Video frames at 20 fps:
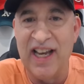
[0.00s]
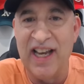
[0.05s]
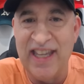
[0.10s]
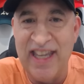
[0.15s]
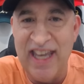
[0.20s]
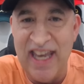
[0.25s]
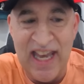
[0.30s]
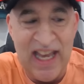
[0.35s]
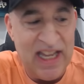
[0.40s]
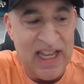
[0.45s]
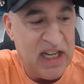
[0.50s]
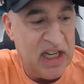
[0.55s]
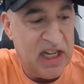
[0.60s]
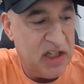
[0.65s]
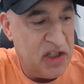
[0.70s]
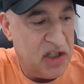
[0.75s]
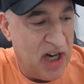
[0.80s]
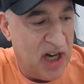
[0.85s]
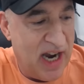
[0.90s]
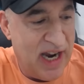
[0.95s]
Again,
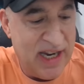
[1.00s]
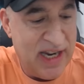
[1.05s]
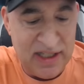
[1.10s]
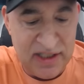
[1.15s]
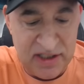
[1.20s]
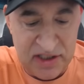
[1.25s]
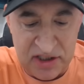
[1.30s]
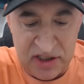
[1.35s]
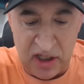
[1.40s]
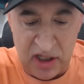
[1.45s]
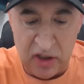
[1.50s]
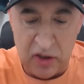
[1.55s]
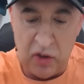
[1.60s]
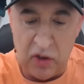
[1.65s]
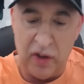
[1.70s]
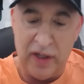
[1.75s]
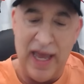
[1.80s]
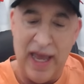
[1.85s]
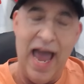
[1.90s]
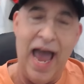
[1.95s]
Giants
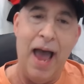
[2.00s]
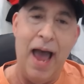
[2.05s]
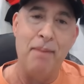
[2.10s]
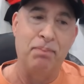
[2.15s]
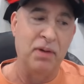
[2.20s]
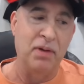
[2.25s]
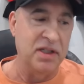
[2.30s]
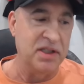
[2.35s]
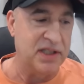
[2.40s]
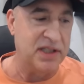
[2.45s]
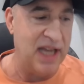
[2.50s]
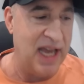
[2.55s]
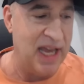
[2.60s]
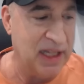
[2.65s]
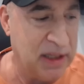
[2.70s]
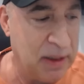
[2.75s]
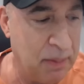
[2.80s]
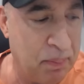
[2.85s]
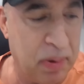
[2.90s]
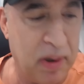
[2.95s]
look hapless
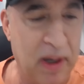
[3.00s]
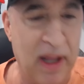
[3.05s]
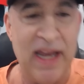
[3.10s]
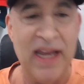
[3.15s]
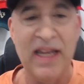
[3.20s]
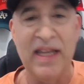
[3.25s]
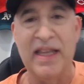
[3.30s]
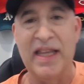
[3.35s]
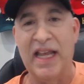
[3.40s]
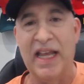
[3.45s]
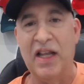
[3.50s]
at the plate.